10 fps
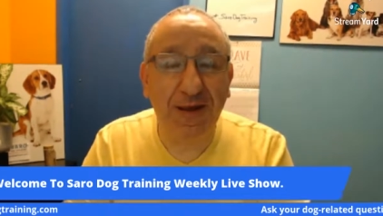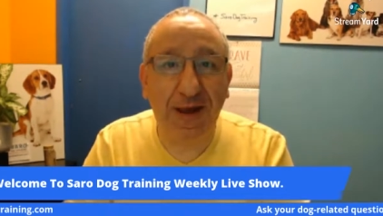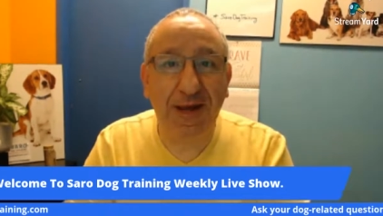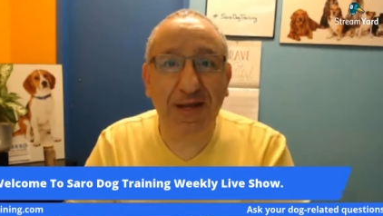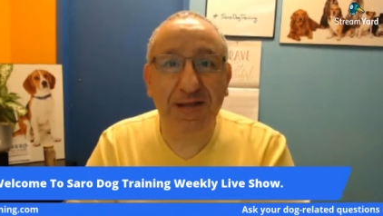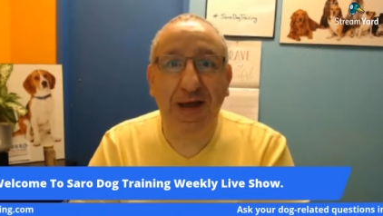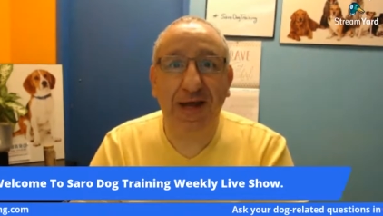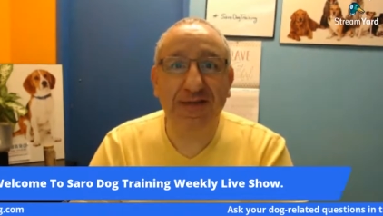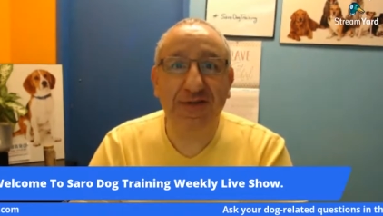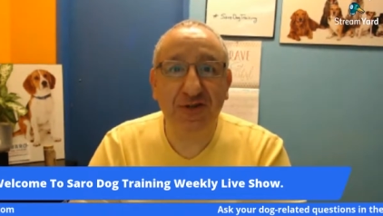I
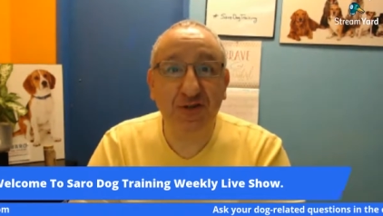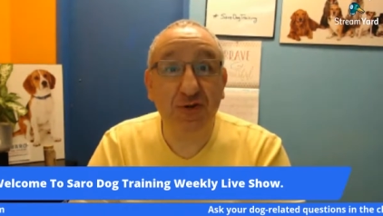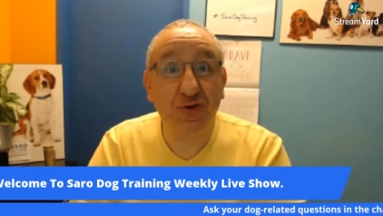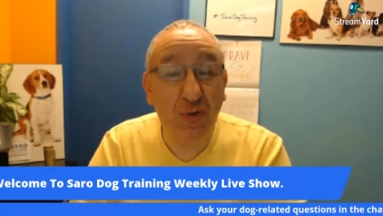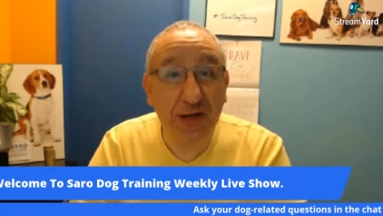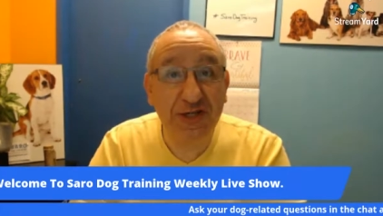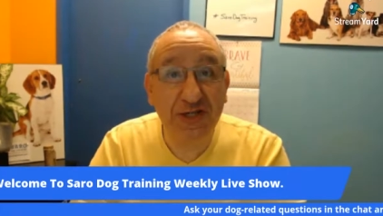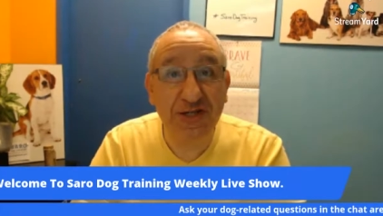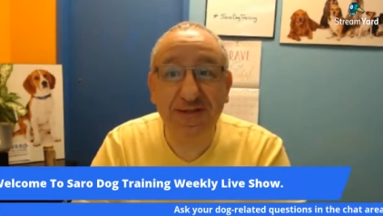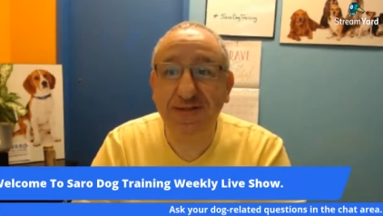answer your
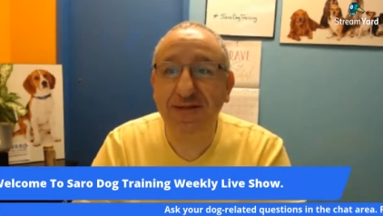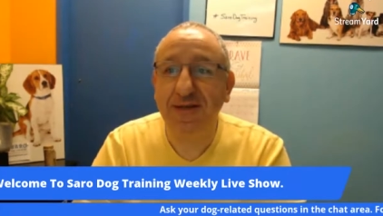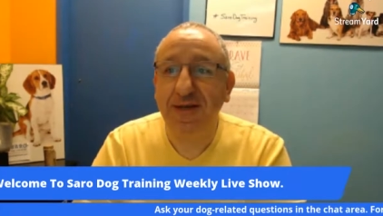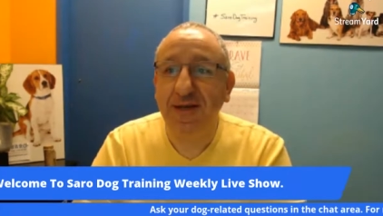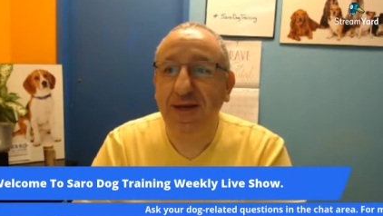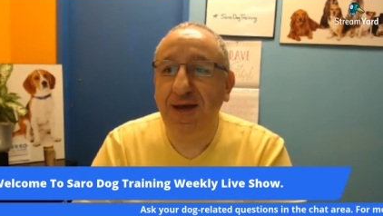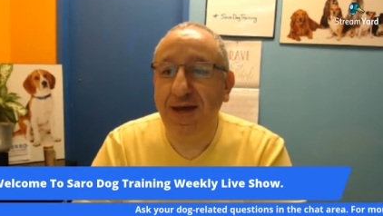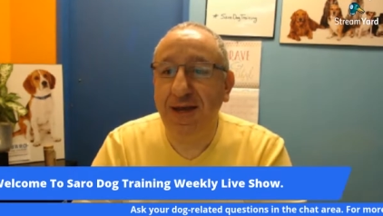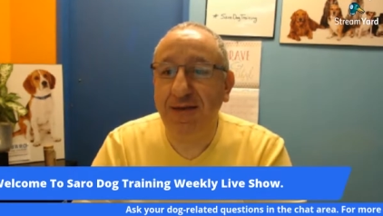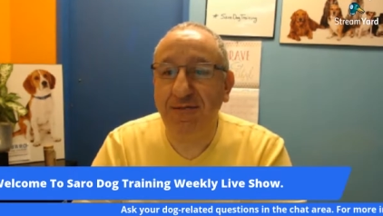questions
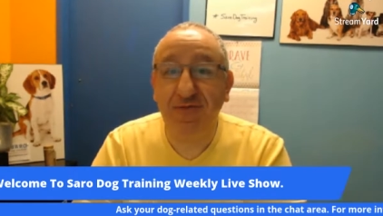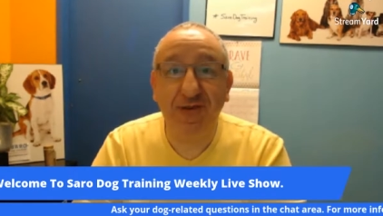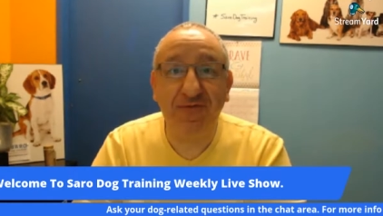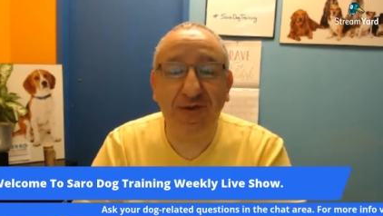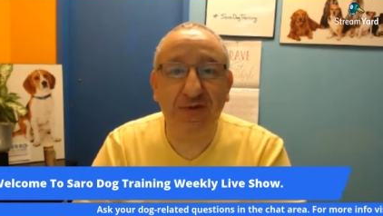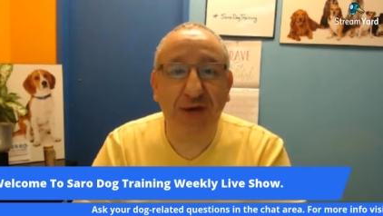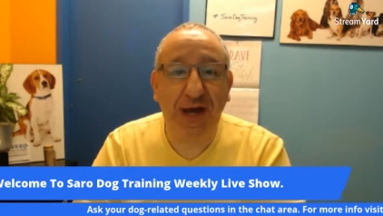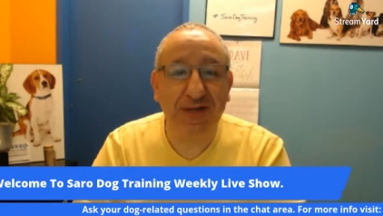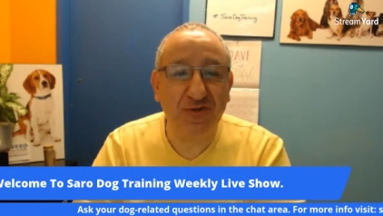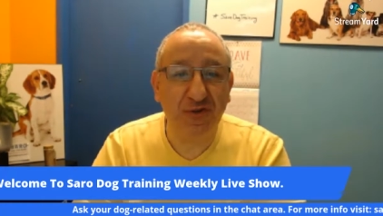and feel free to
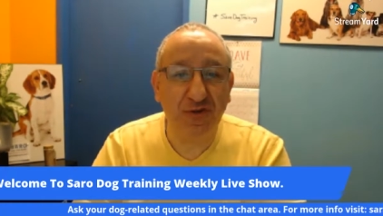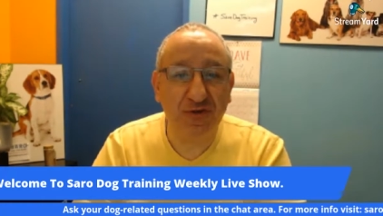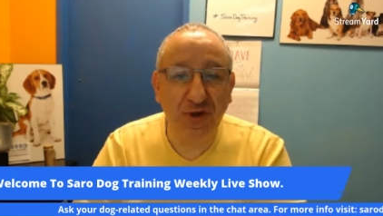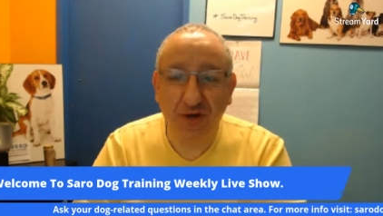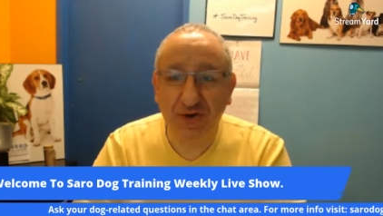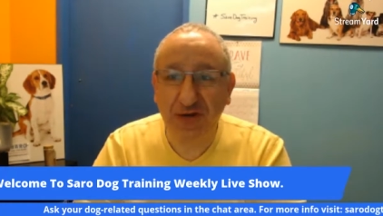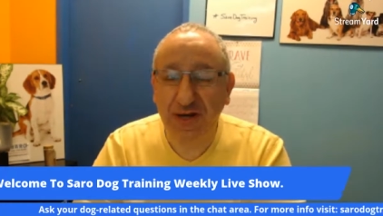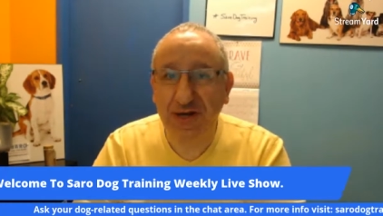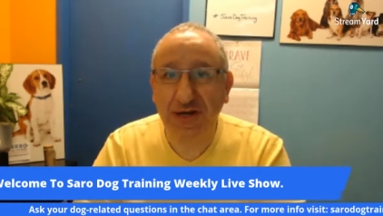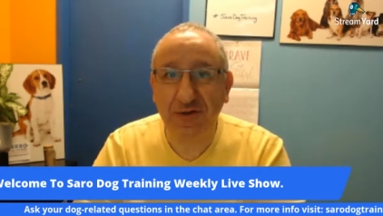ask your dog
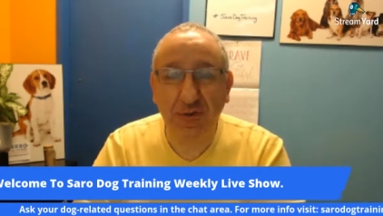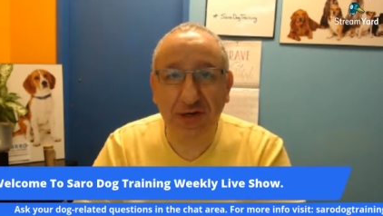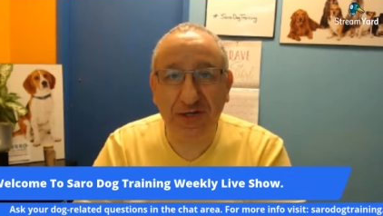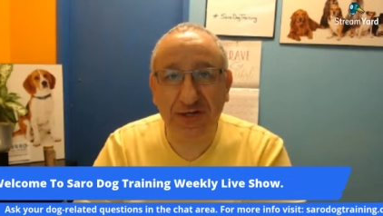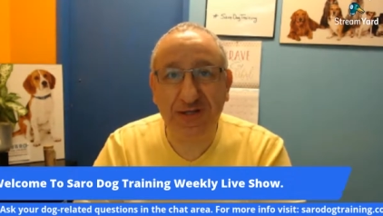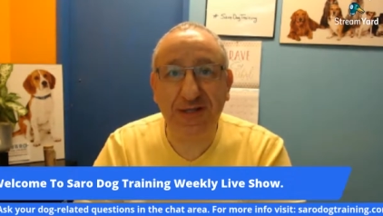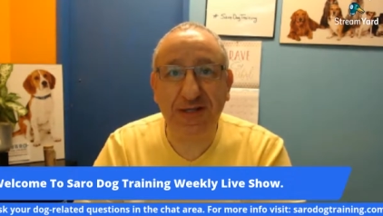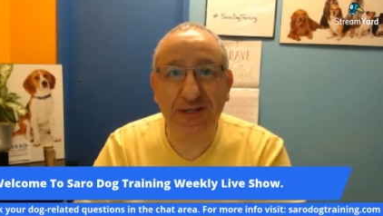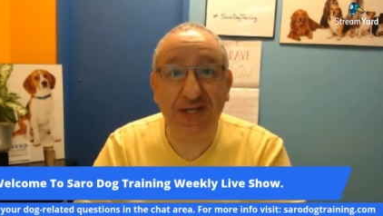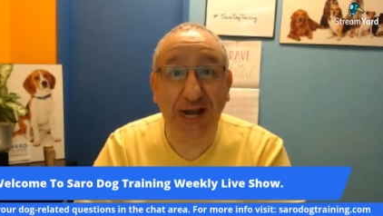related questions in
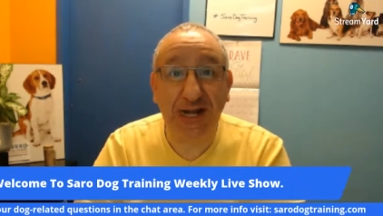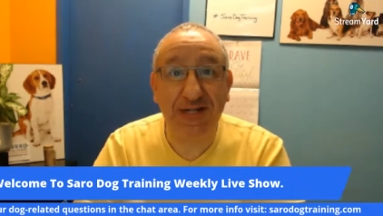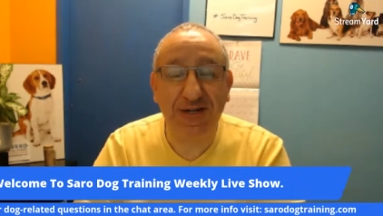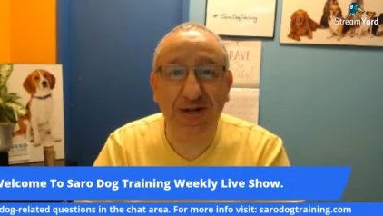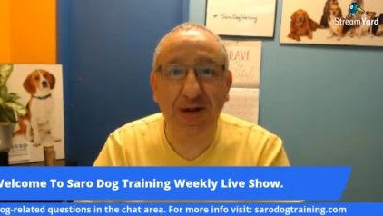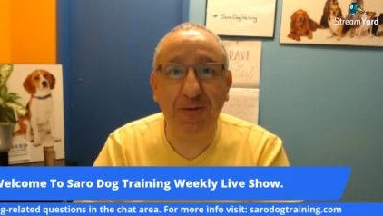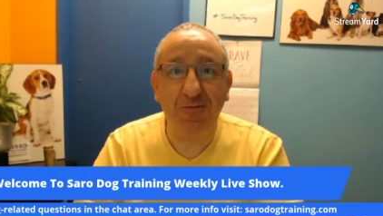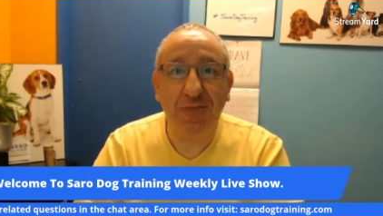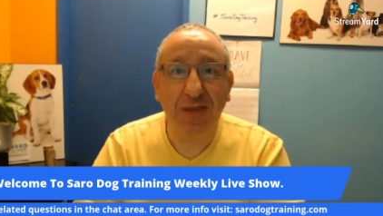the chat area.